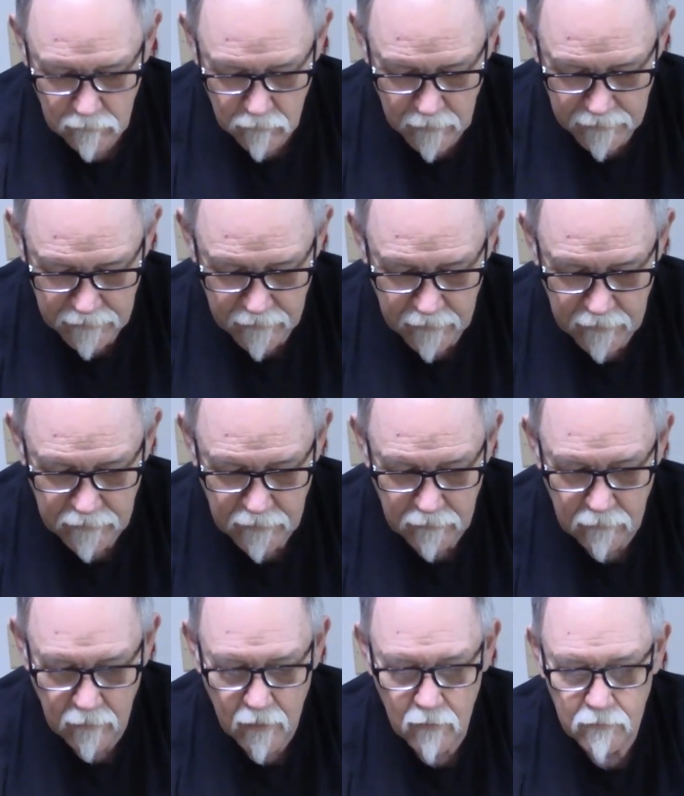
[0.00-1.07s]
which of these
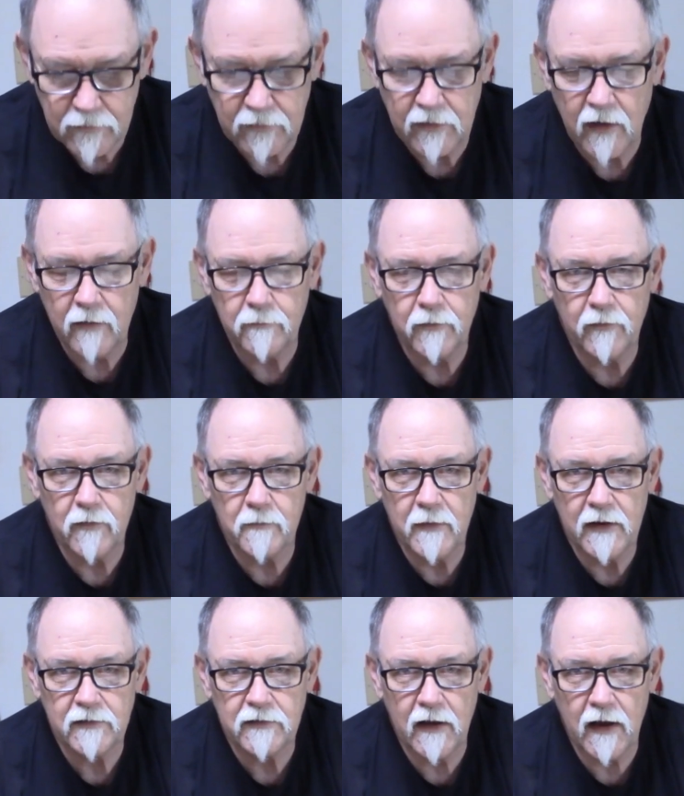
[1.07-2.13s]
two loads is capable of
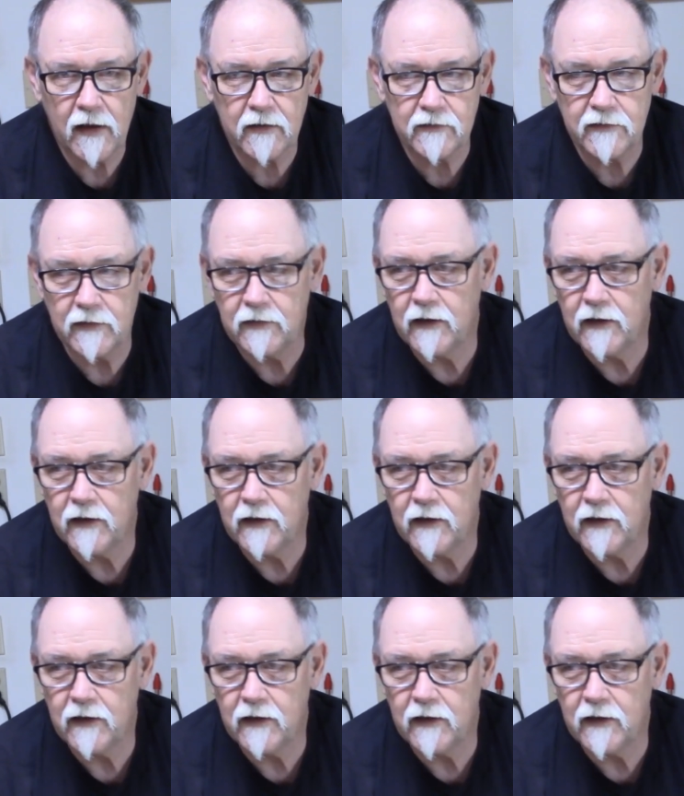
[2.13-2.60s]
the best accuracy.